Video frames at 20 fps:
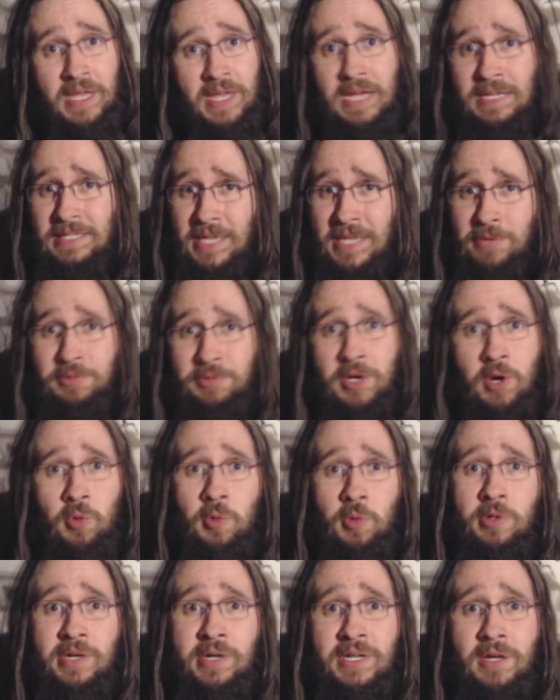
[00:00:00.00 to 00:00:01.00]
Now don't
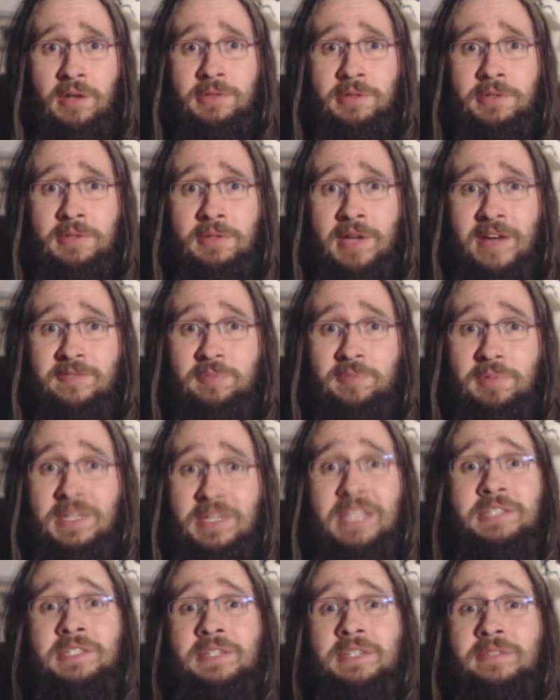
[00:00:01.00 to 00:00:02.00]
worry, I'll still have
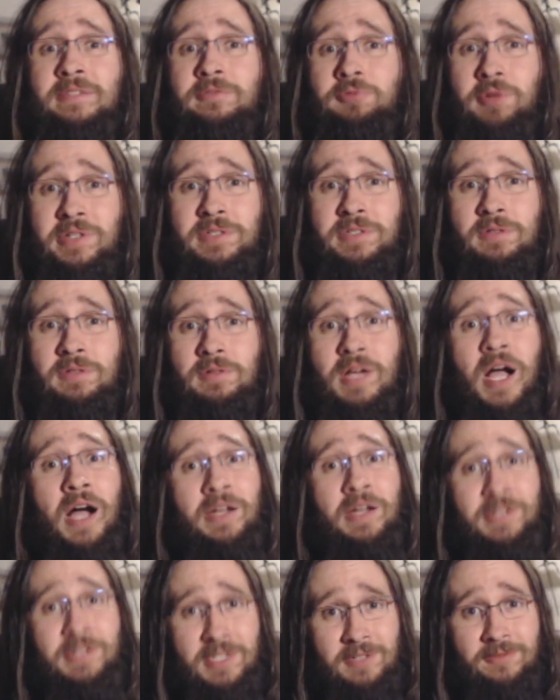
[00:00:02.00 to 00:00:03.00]
plenty of original
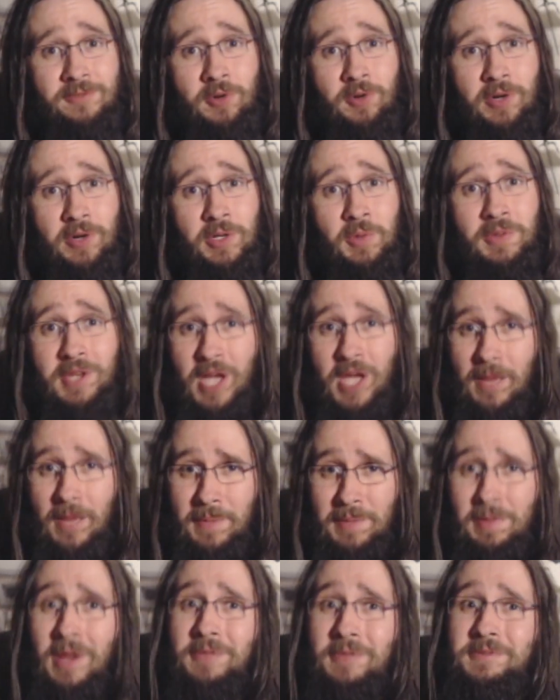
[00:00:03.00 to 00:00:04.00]
content for you in the
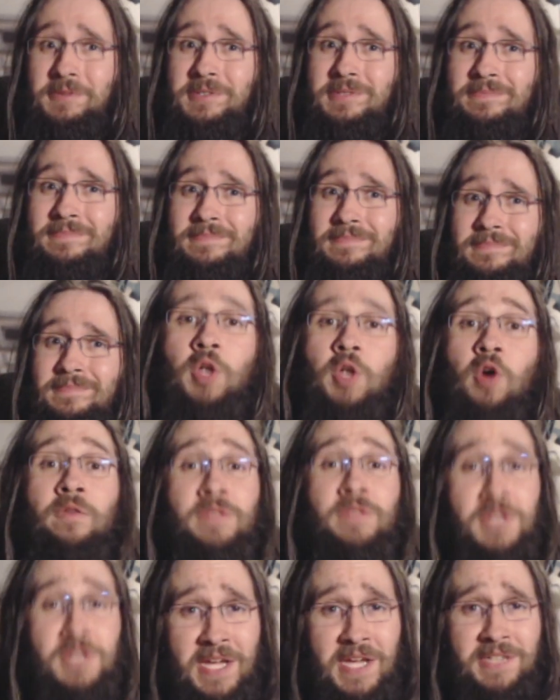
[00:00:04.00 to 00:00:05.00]
coming months. Over
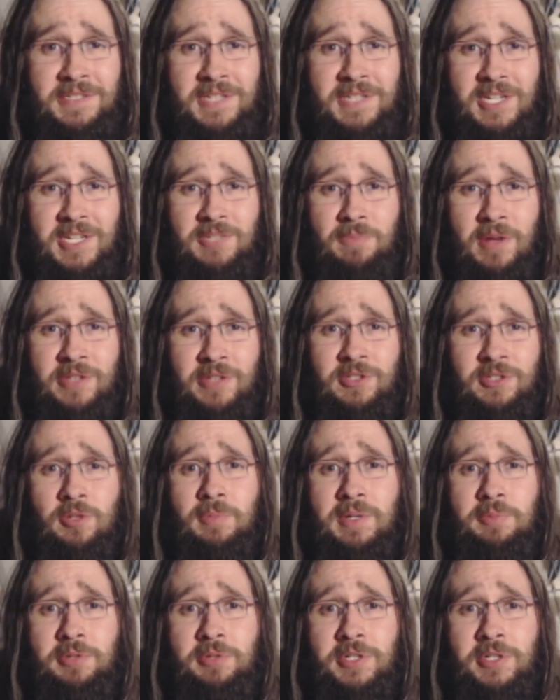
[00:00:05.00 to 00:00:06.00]
the next 6 months I'll
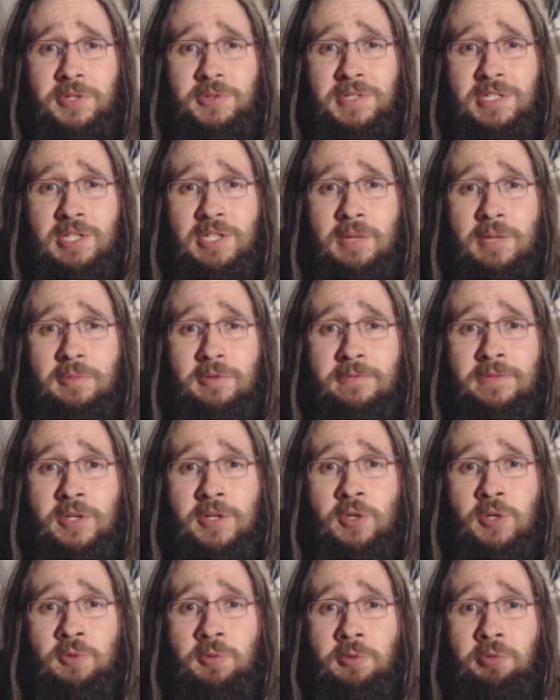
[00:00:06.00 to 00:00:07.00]
be producing a number of
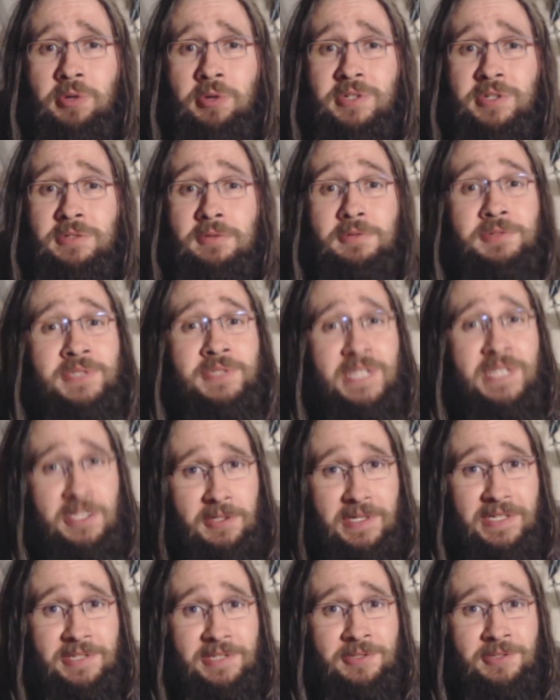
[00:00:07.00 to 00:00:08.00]
new original
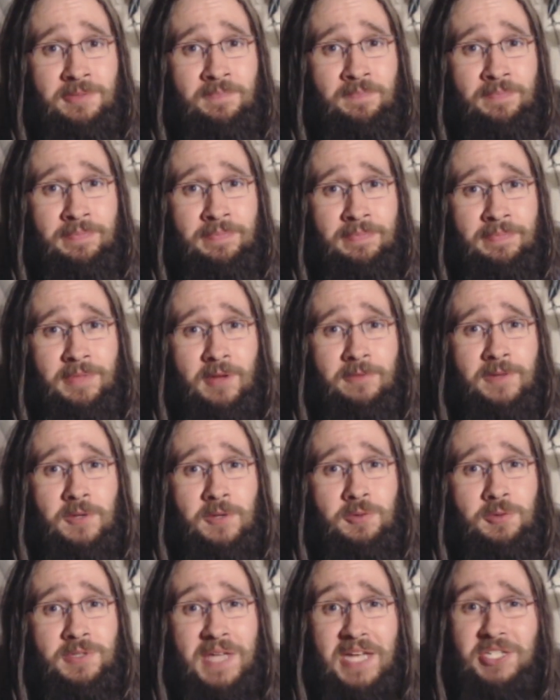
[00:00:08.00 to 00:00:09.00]
series, a few
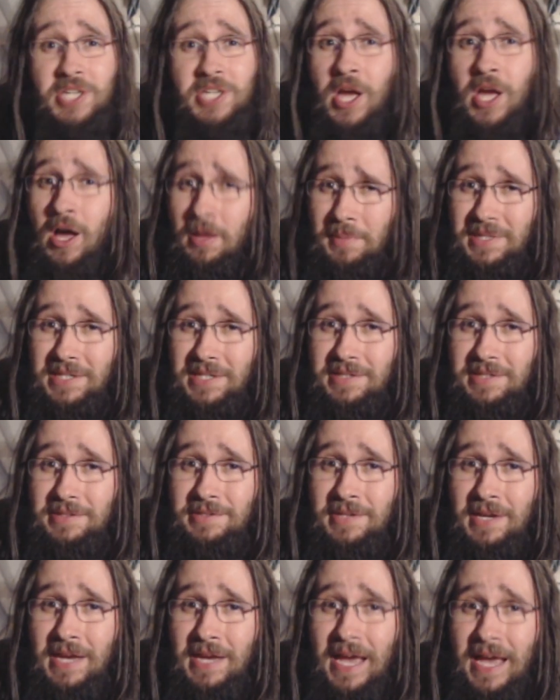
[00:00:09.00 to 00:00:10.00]
sketch comedies,
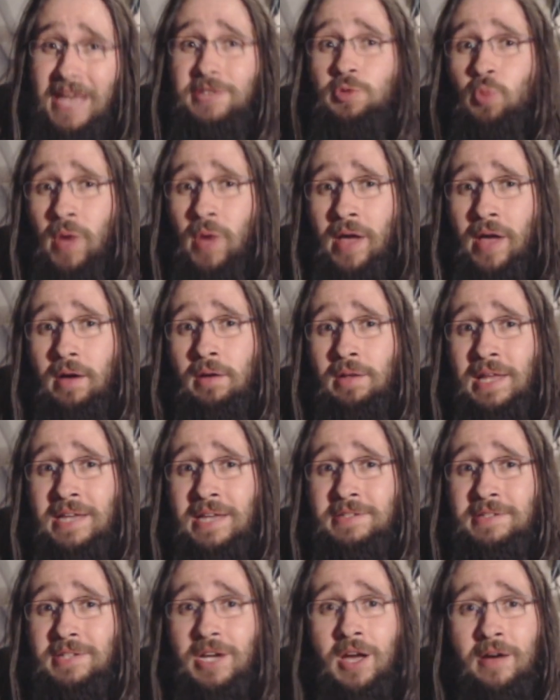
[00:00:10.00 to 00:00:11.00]
as well
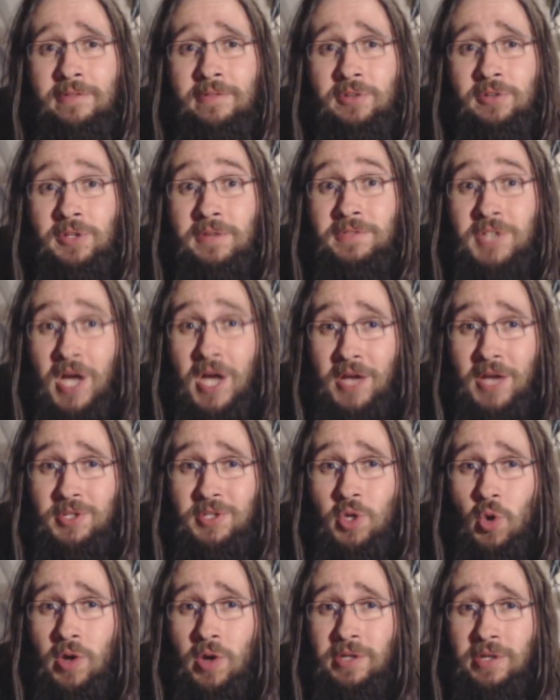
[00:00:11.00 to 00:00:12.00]
as a cover of Toss a
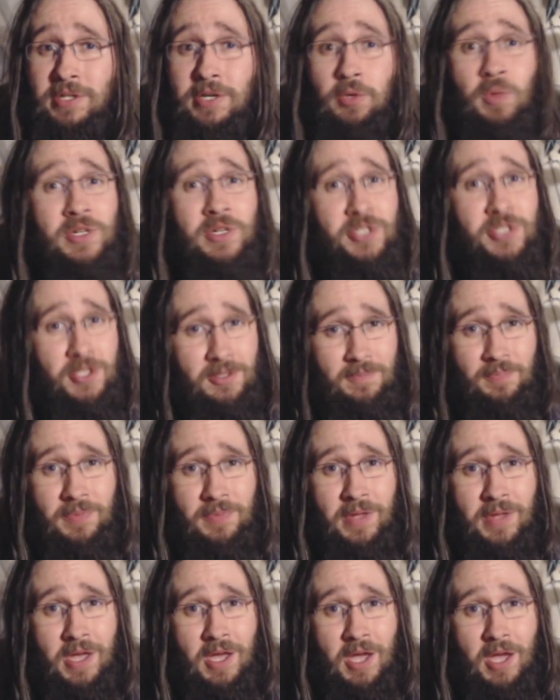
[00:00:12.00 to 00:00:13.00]
Coin to Your Witcher.
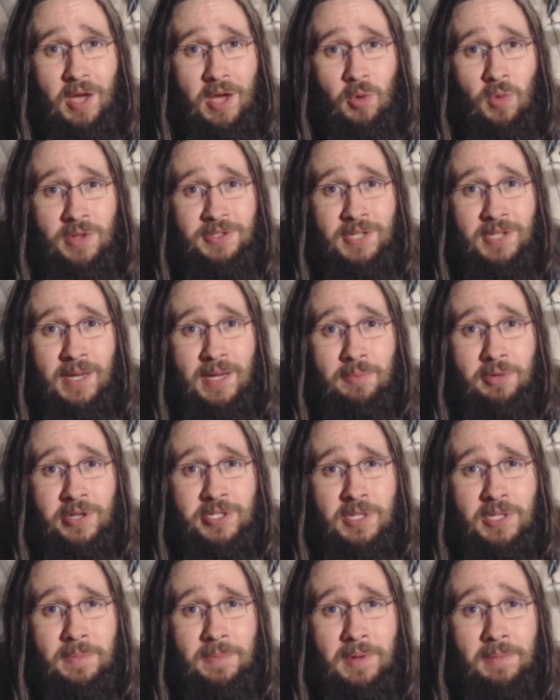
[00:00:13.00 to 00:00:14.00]
Once I
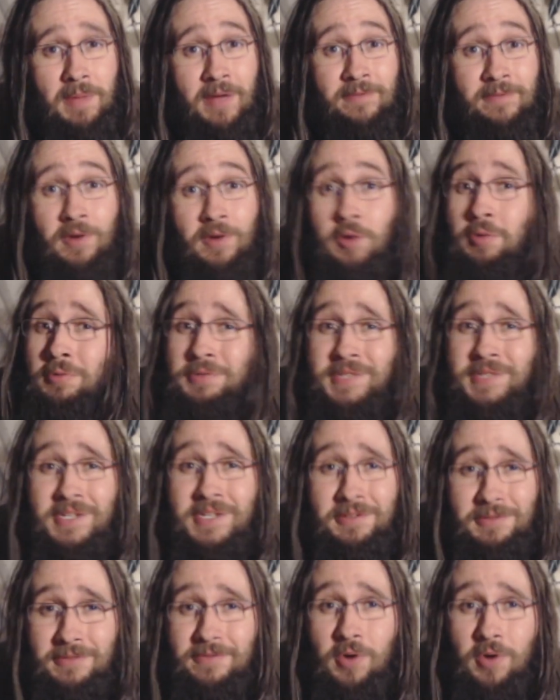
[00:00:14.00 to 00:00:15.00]
brush up on my vocal
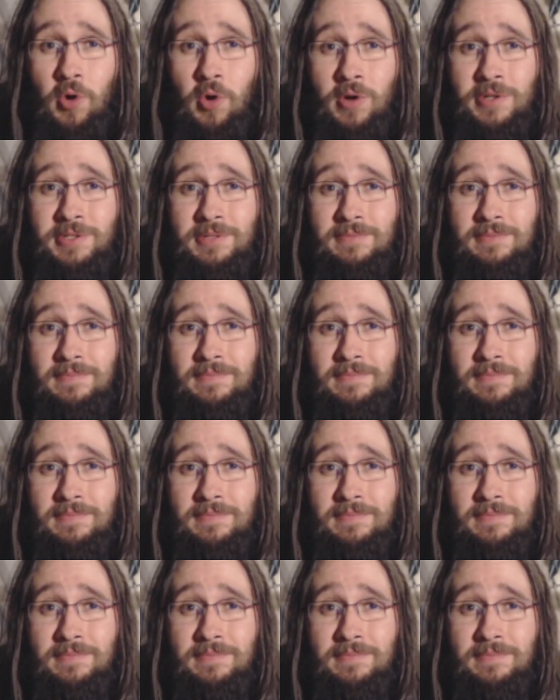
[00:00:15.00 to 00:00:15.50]
skills, of course.